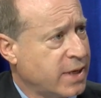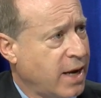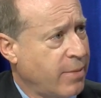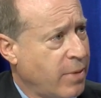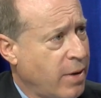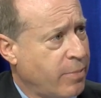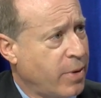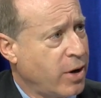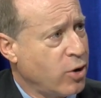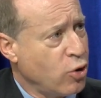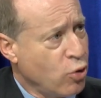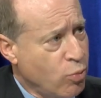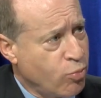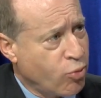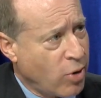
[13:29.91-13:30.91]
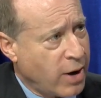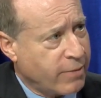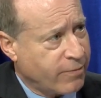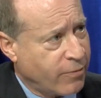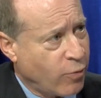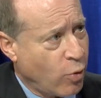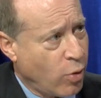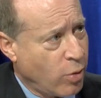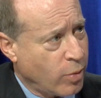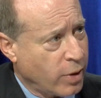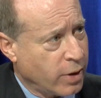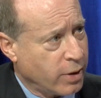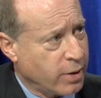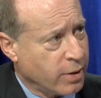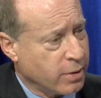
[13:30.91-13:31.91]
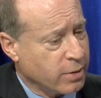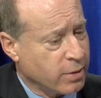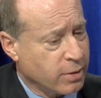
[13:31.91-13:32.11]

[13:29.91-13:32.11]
came up, and you brought forward